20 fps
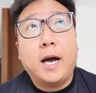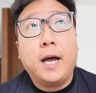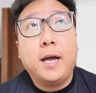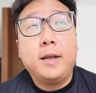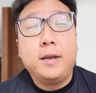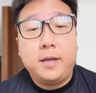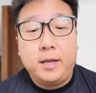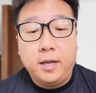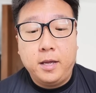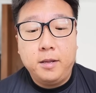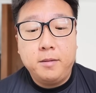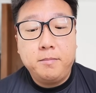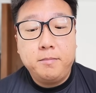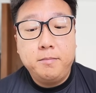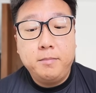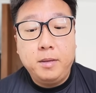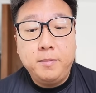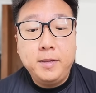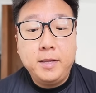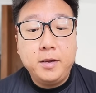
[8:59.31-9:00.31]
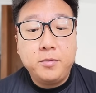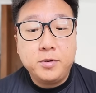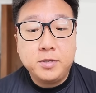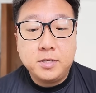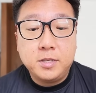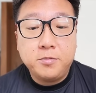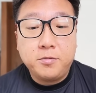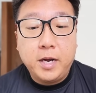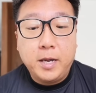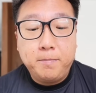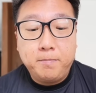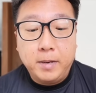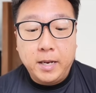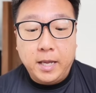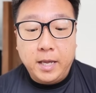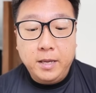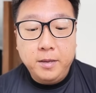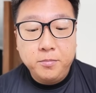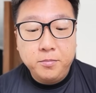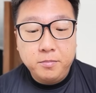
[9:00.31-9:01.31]
Iron Head. Maybe that was the right
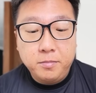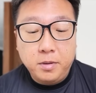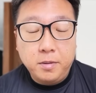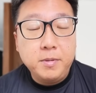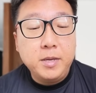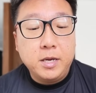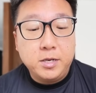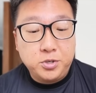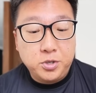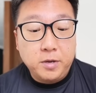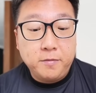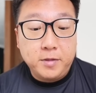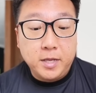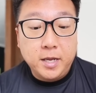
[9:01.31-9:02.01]
play. Maybe I should have